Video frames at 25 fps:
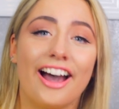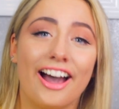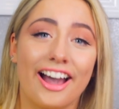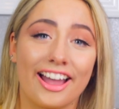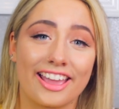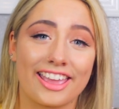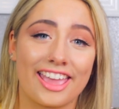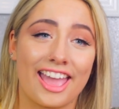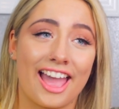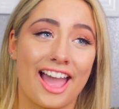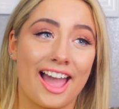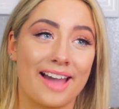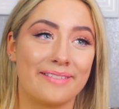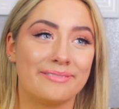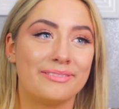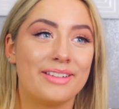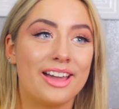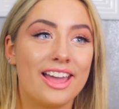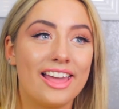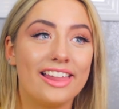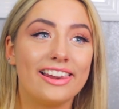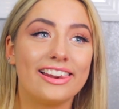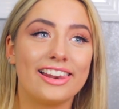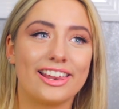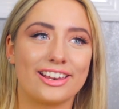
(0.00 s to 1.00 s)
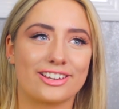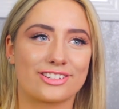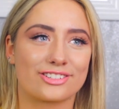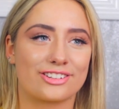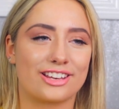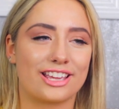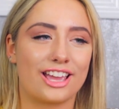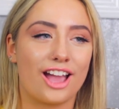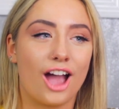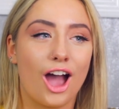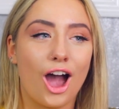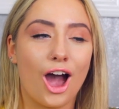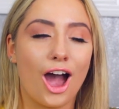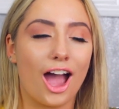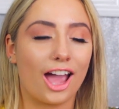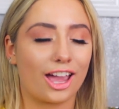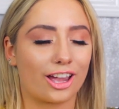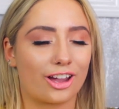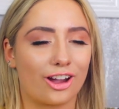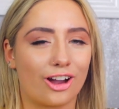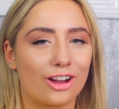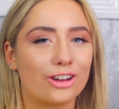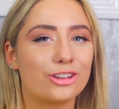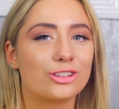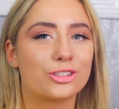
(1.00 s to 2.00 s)
I am. Literally, I
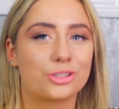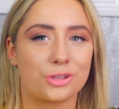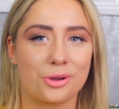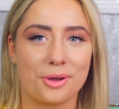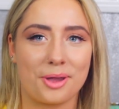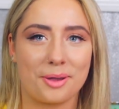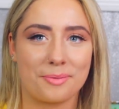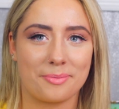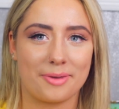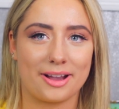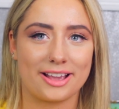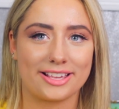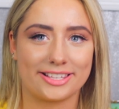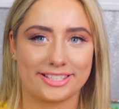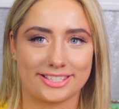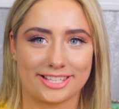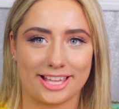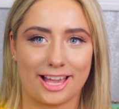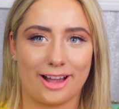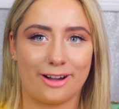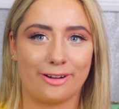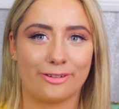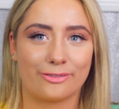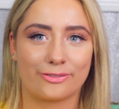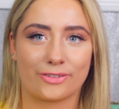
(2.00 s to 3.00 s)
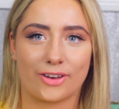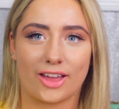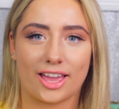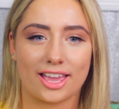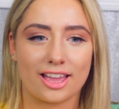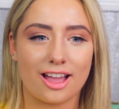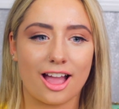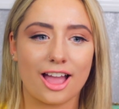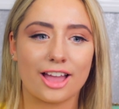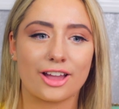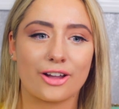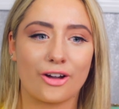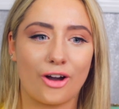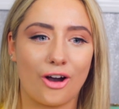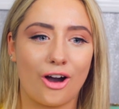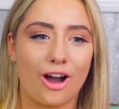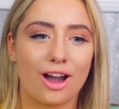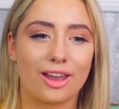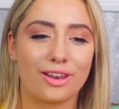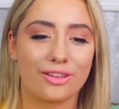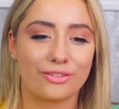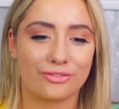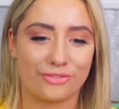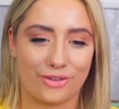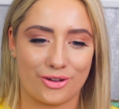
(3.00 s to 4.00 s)
can't do it myself. Like, I
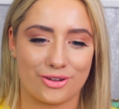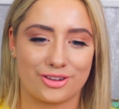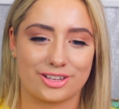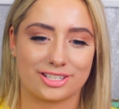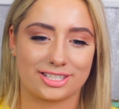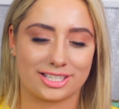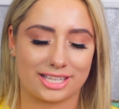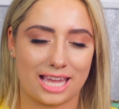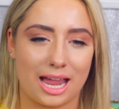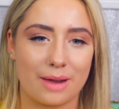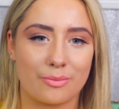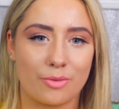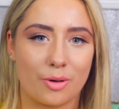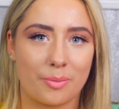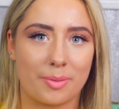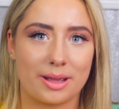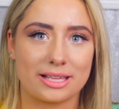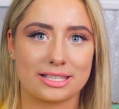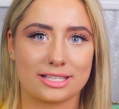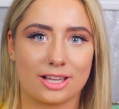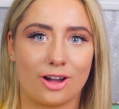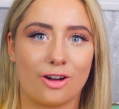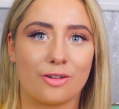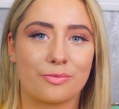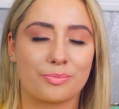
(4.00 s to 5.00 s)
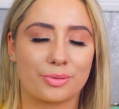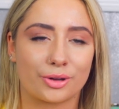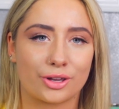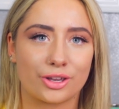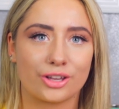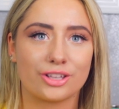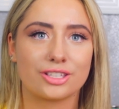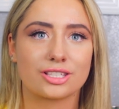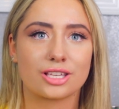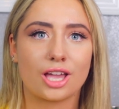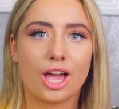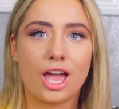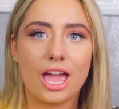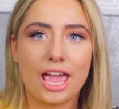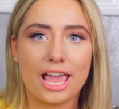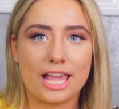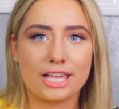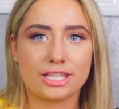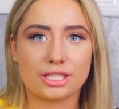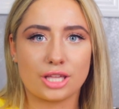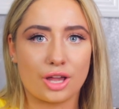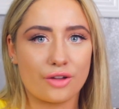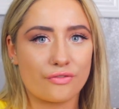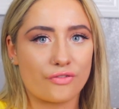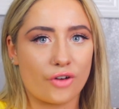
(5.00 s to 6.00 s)
can't focus the camera on myself because
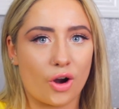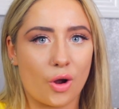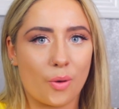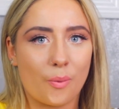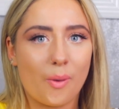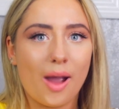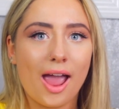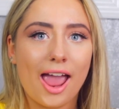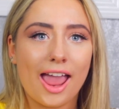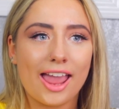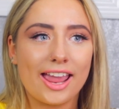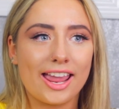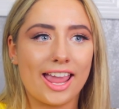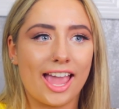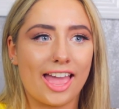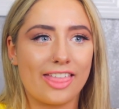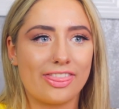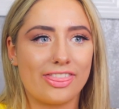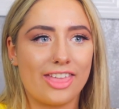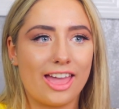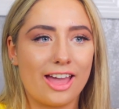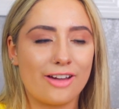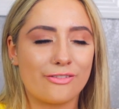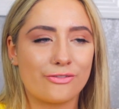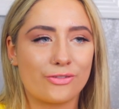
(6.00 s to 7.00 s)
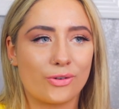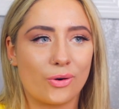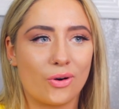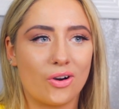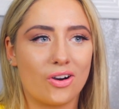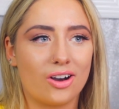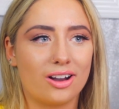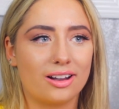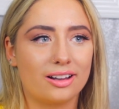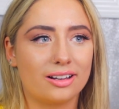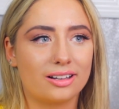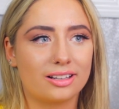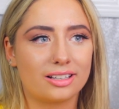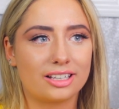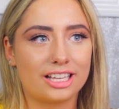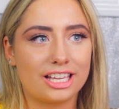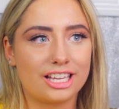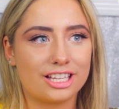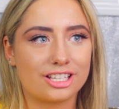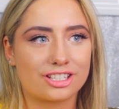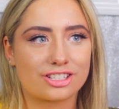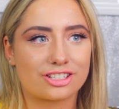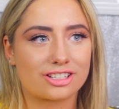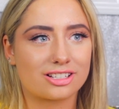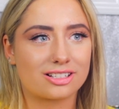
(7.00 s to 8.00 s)
it's so far away and therefore
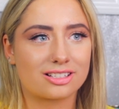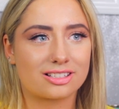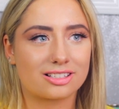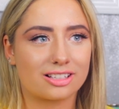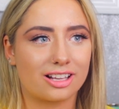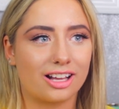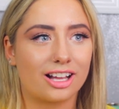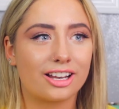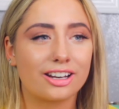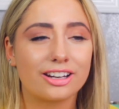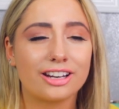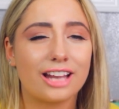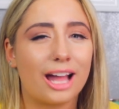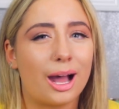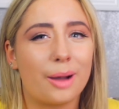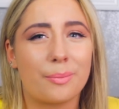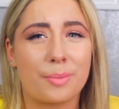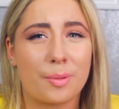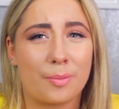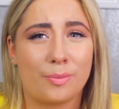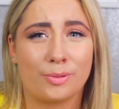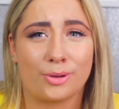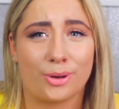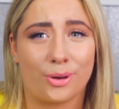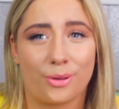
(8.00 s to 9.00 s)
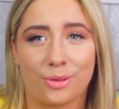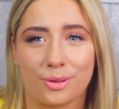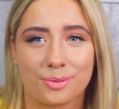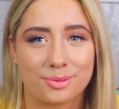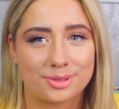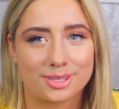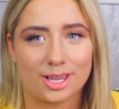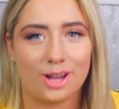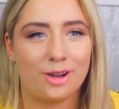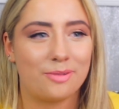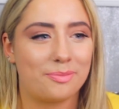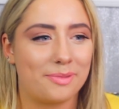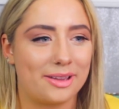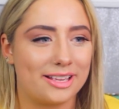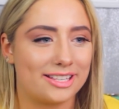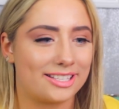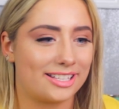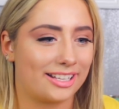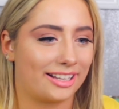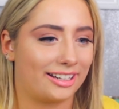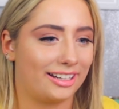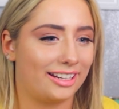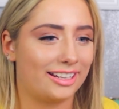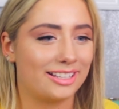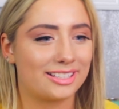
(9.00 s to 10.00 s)
it's just, I don't know how people do it themselves,
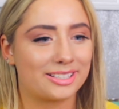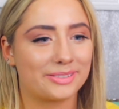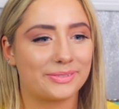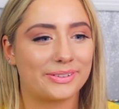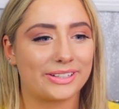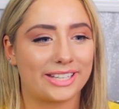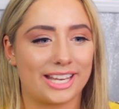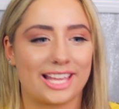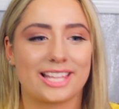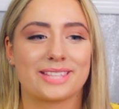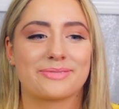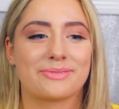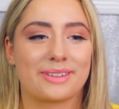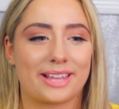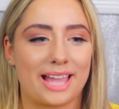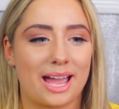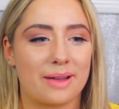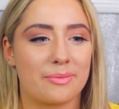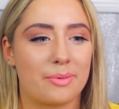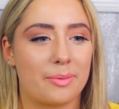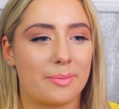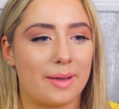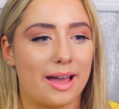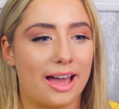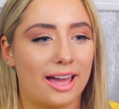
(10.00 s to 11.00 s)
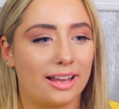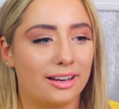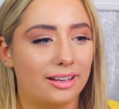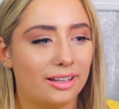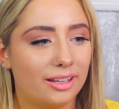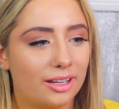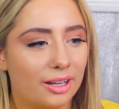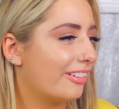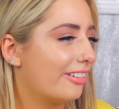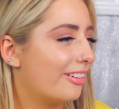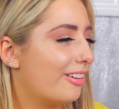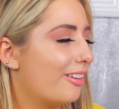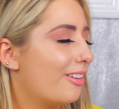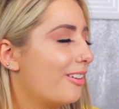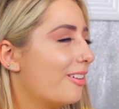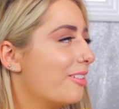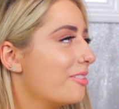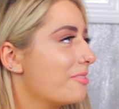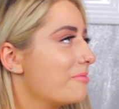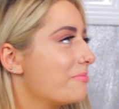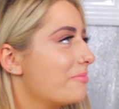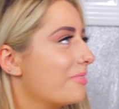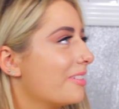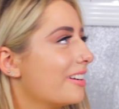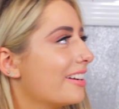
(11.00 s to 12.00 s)
basically. So my dad's my cameraman.
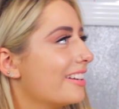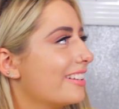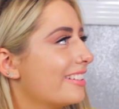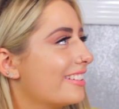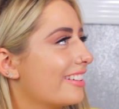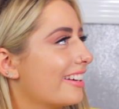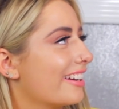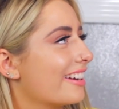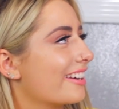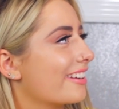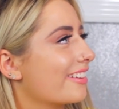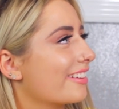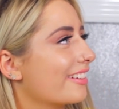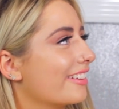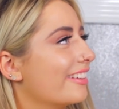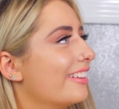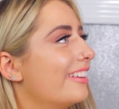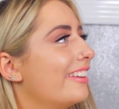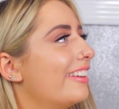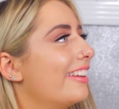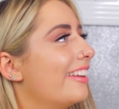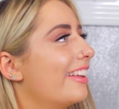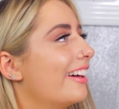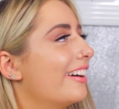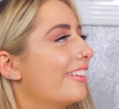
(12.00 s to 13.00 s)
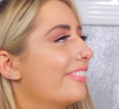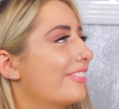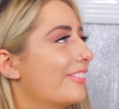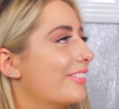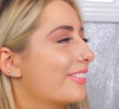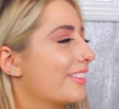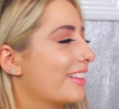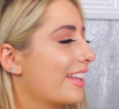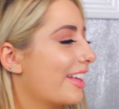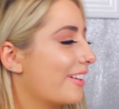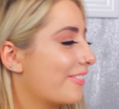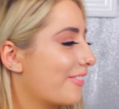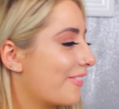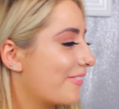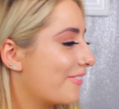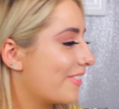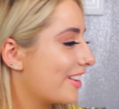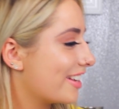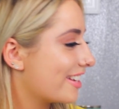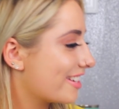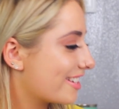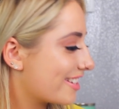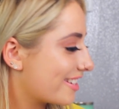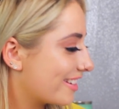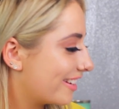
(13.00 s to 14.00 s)
Aw, bye, bye dad. Bye. Love
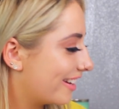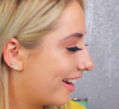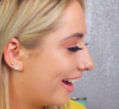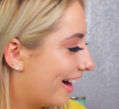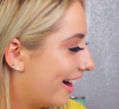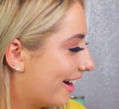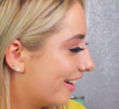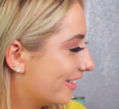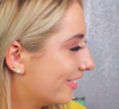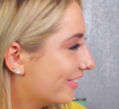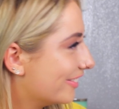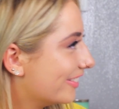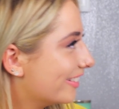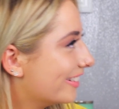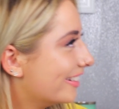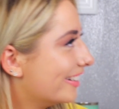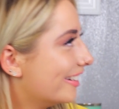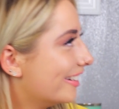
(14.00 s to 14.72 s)
Amishi now.